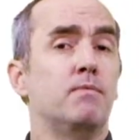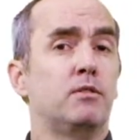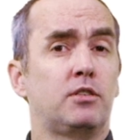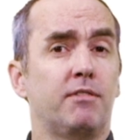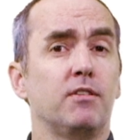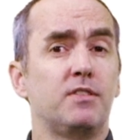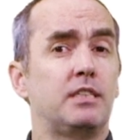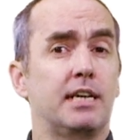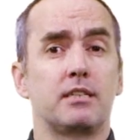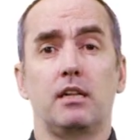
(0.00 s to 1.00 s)
several of the
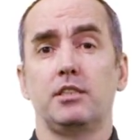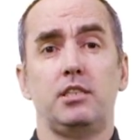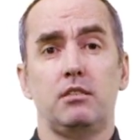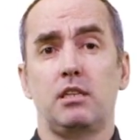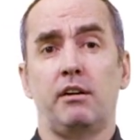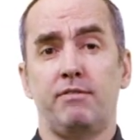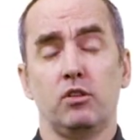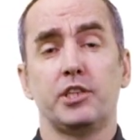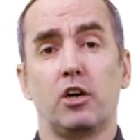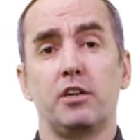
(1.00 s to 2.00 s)
technologies that have
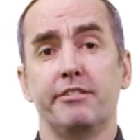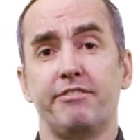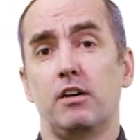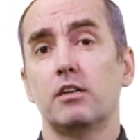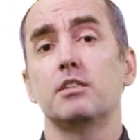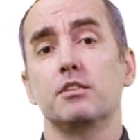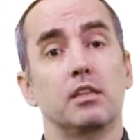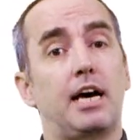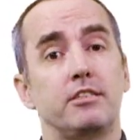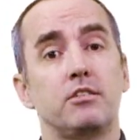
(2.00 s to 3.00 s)
only gone defunct in the
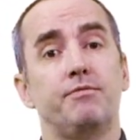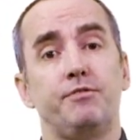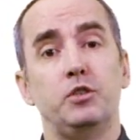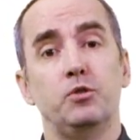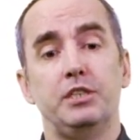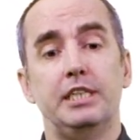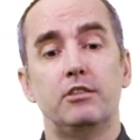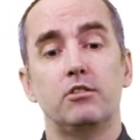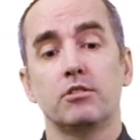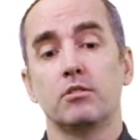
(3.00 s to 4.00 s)
last few
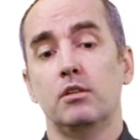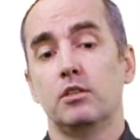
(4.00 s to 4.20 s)
years.